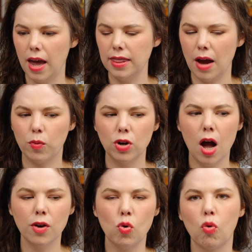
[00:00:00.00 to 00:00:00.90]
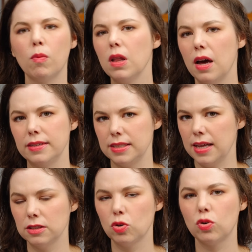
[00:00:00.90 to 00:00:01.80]
And that we're not normalizing
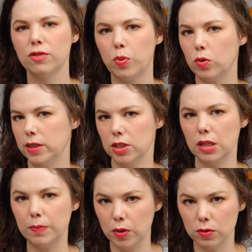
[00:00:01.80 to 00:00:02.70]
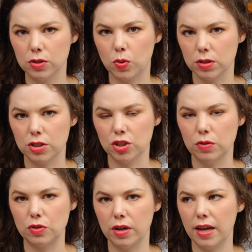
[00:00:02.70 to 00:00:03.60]
that sort of parental abuse towards
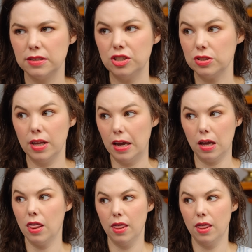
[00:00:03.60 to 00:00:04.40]
children as just like,